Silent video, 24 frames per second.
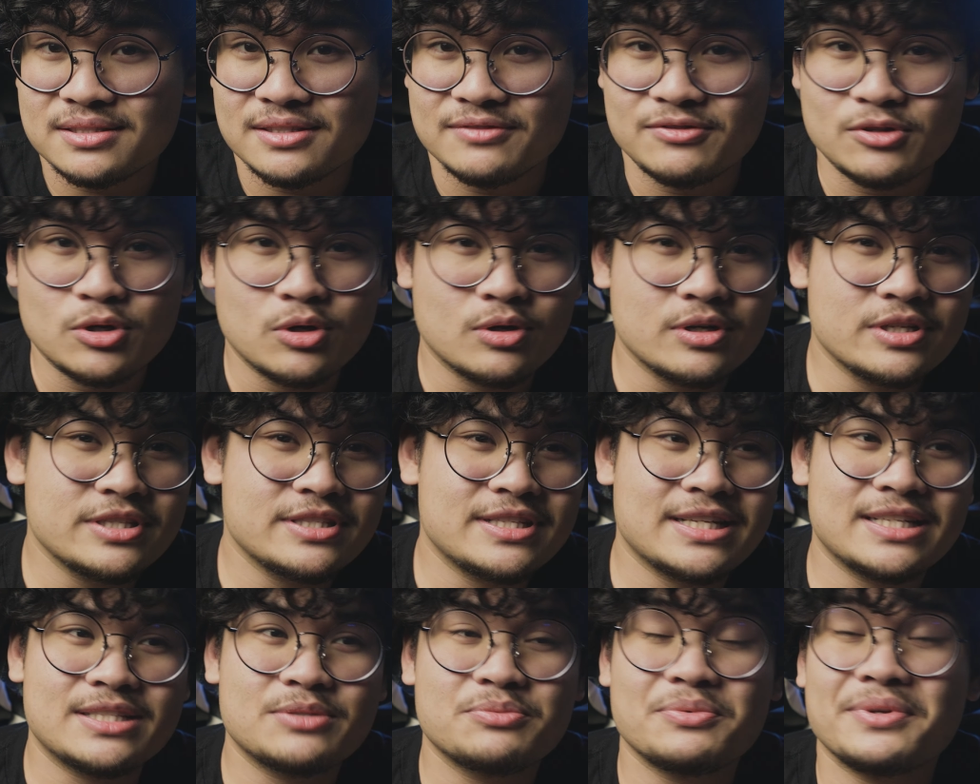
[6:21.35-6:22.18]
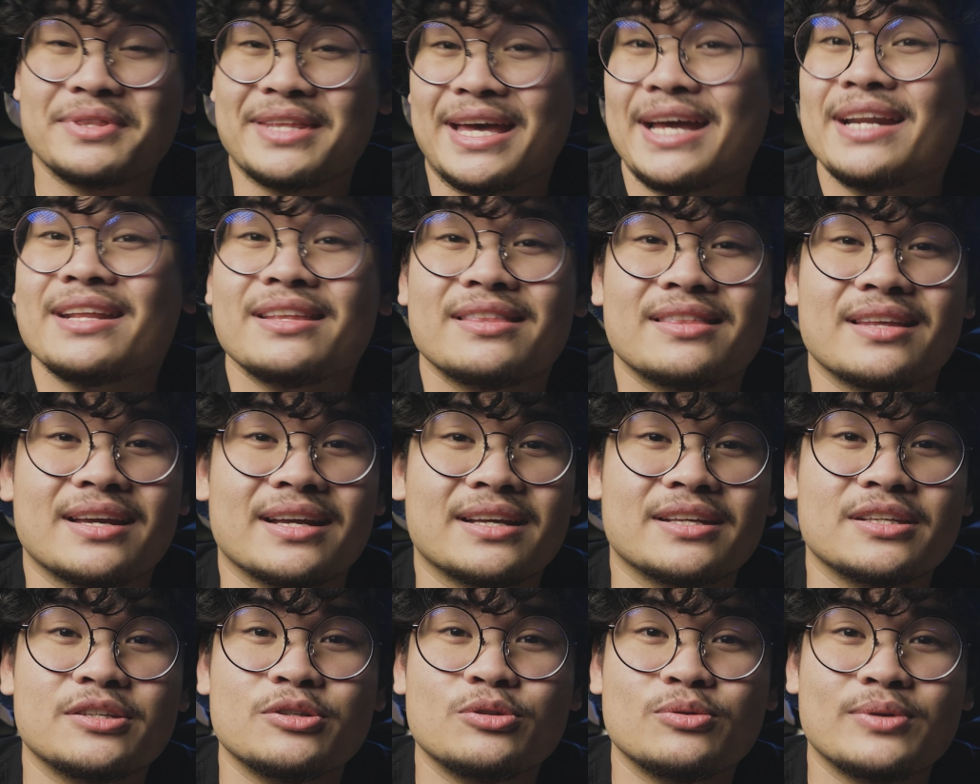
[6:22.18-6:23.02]
Of course, that's with
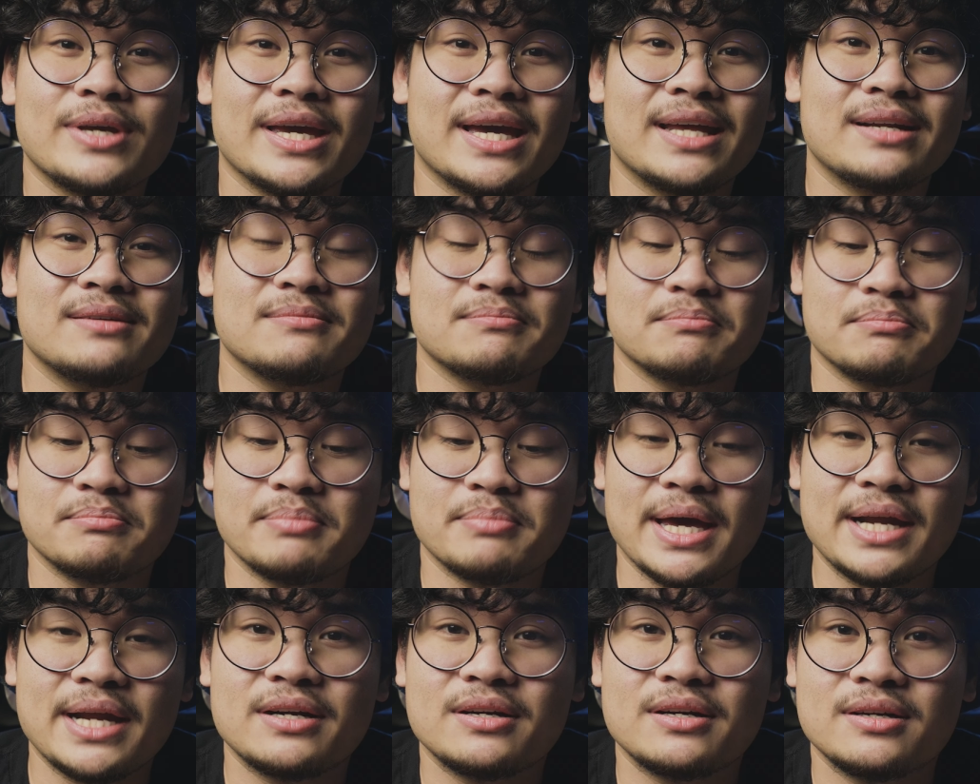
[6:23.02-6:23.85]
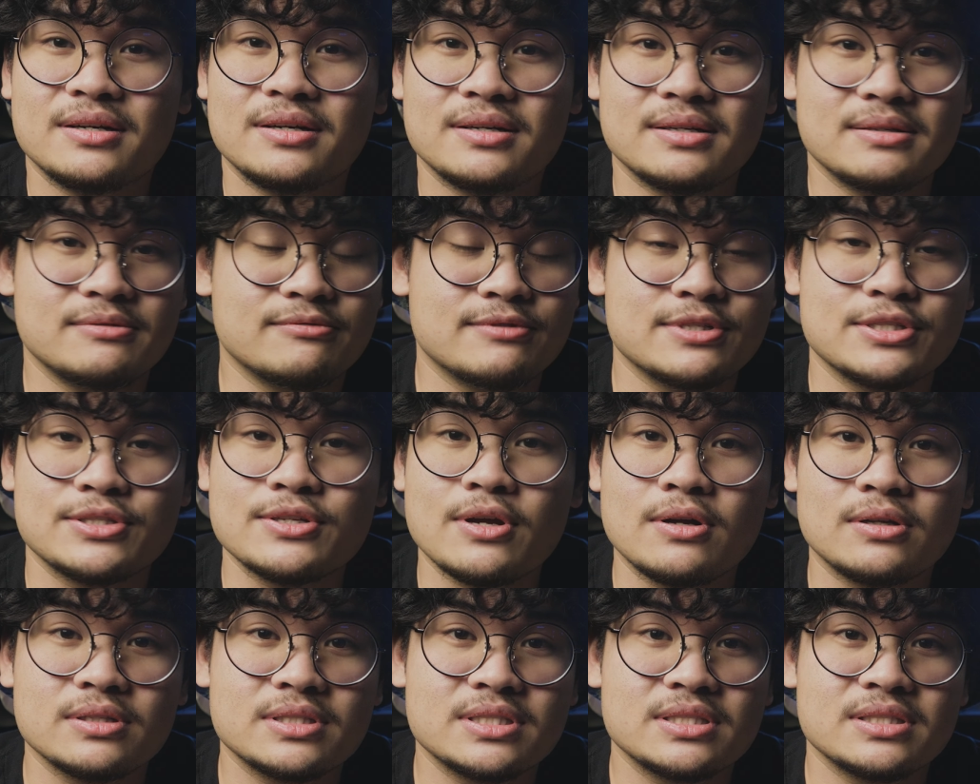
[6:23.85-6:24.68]
anything. You get better
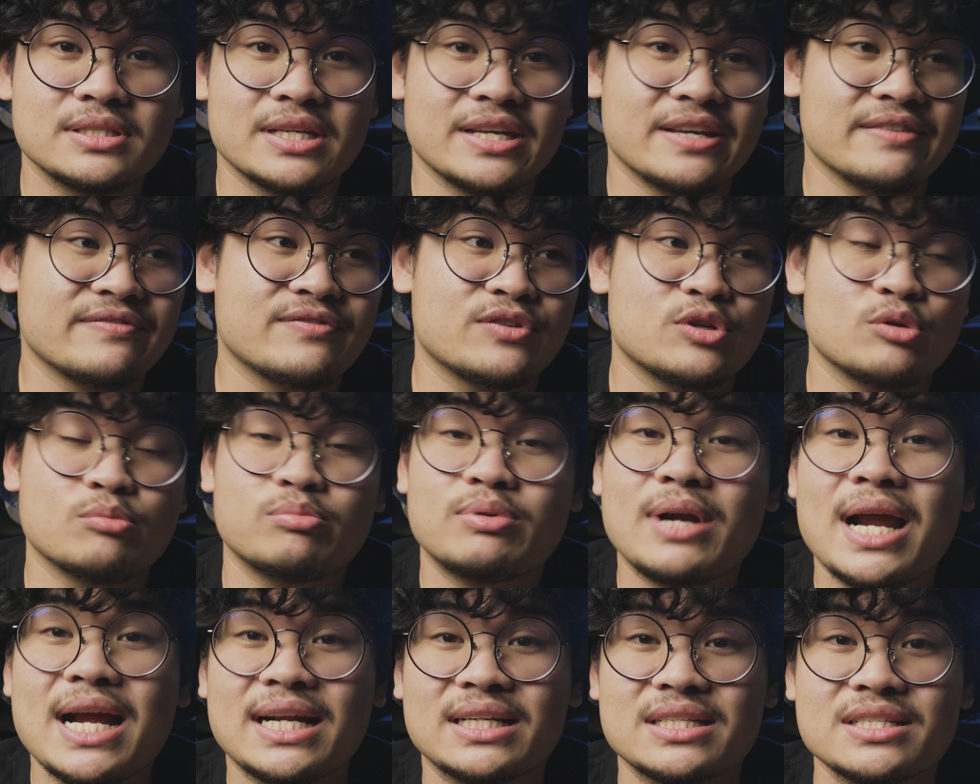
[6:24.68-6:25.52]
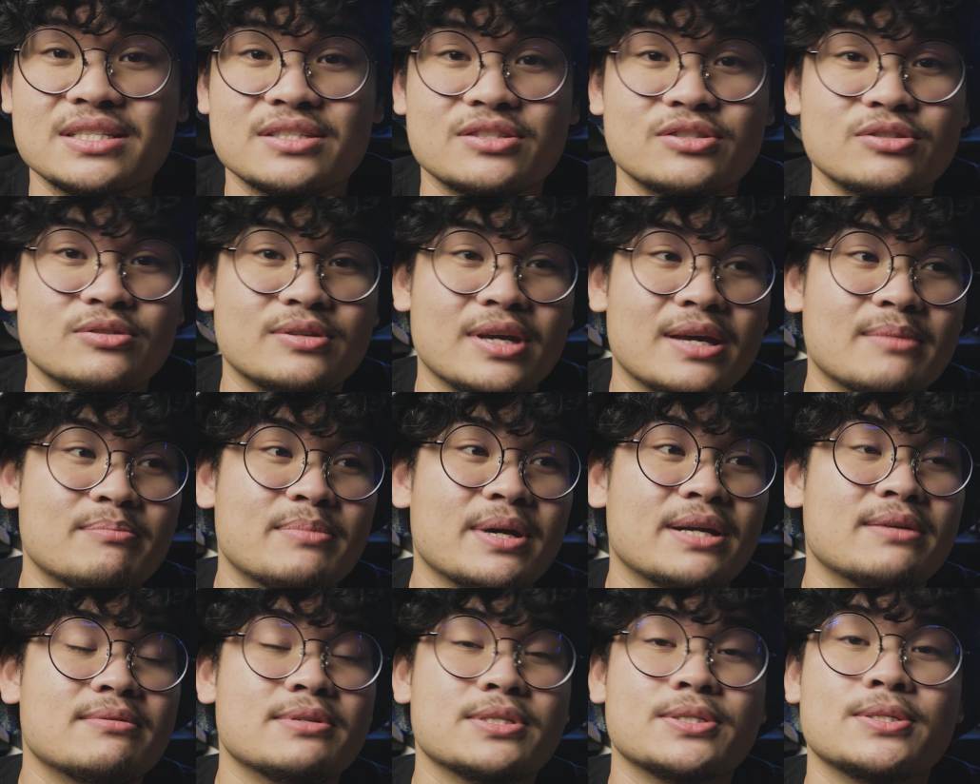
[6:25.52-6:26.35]
results if you practice. You get
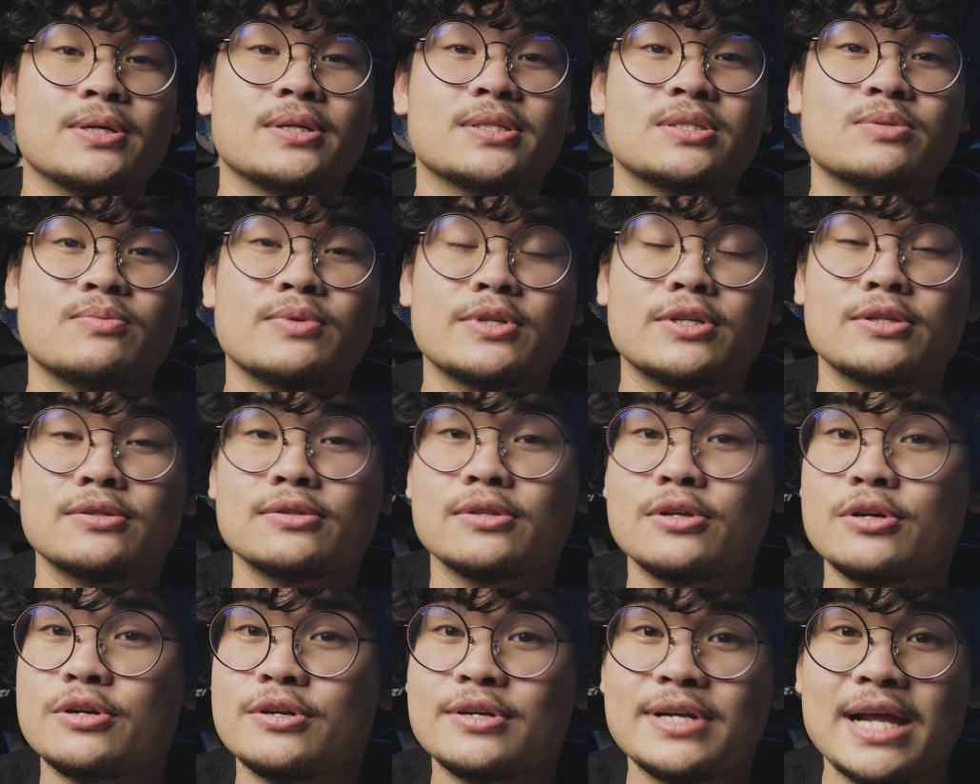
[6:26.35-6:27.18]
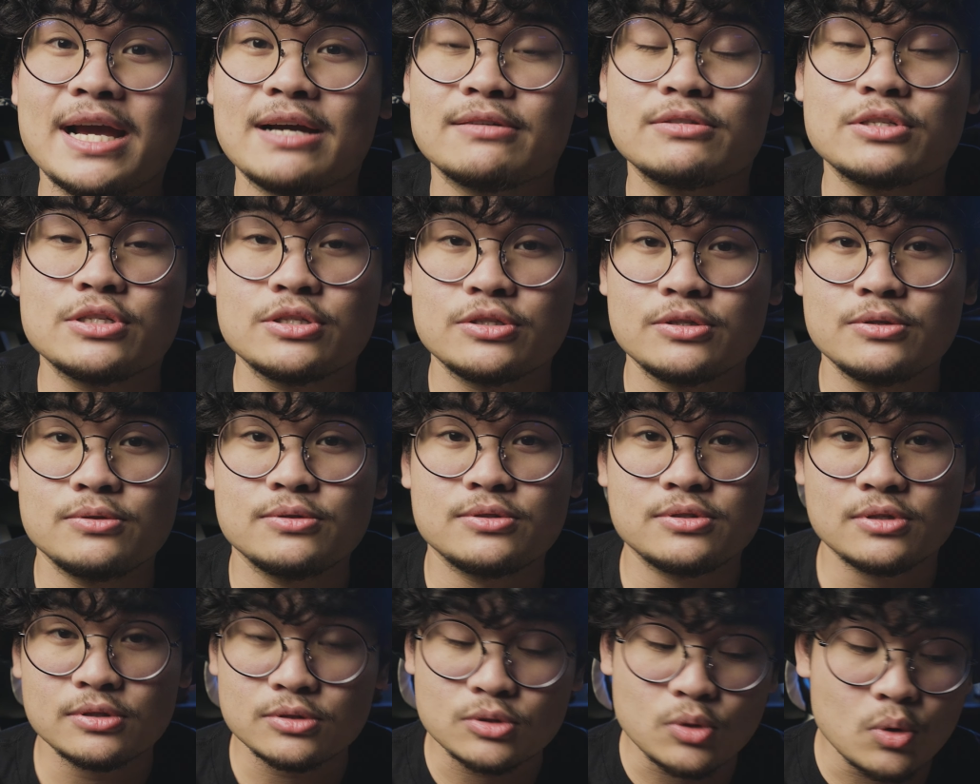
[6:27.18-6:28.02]
better results when you learn how to
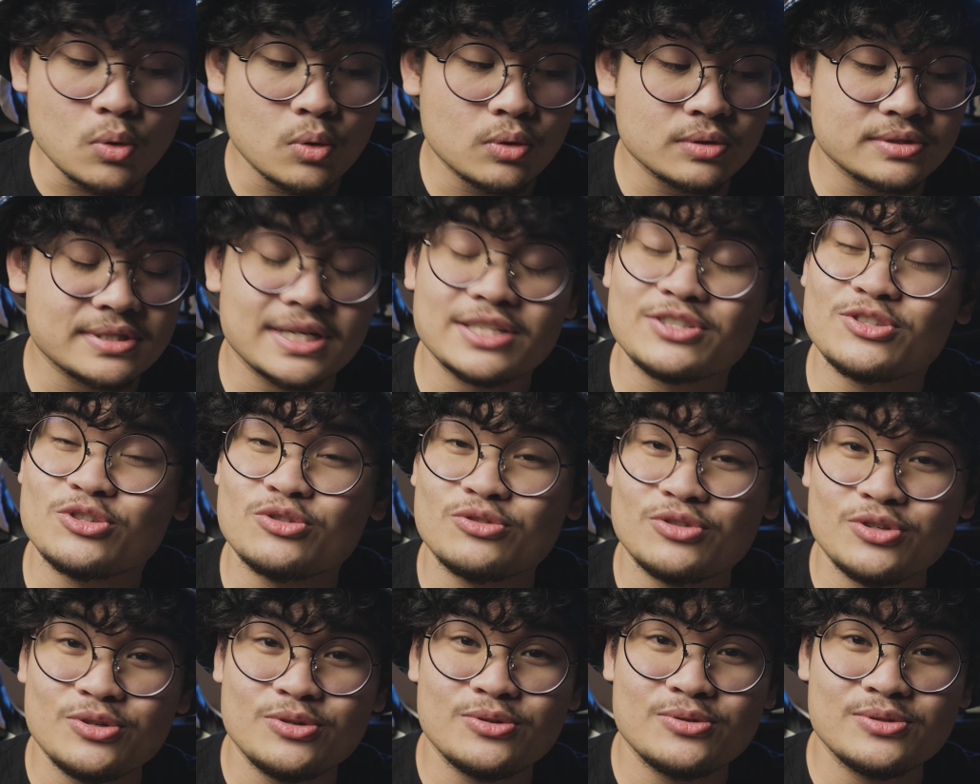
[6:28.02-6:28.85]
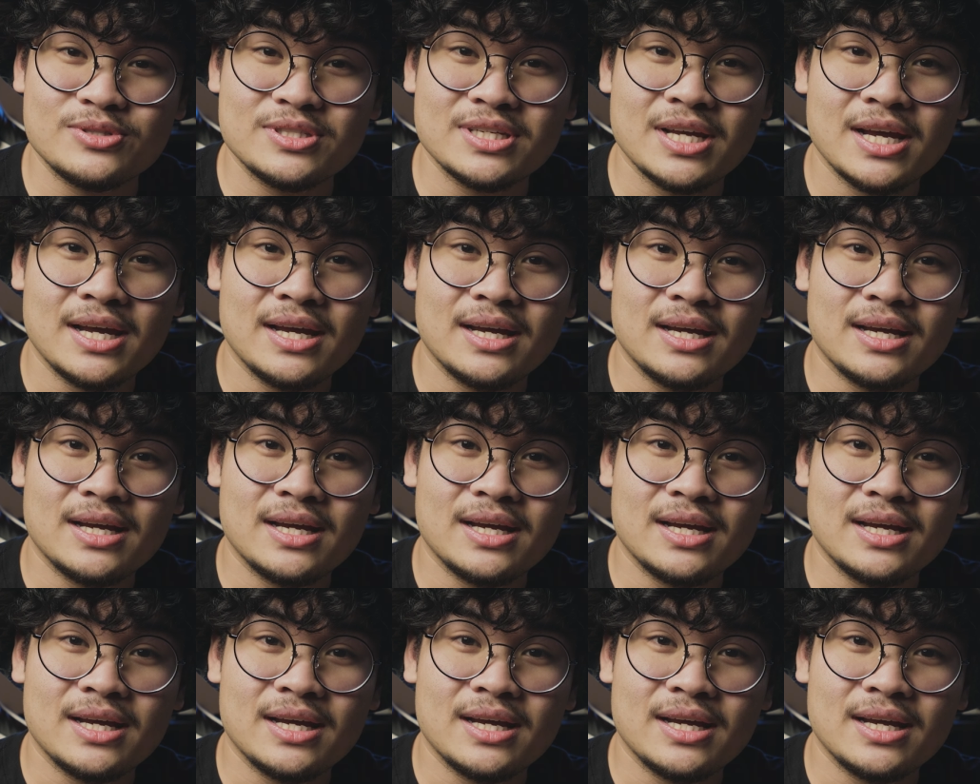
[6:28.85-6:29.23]
use the tools that you use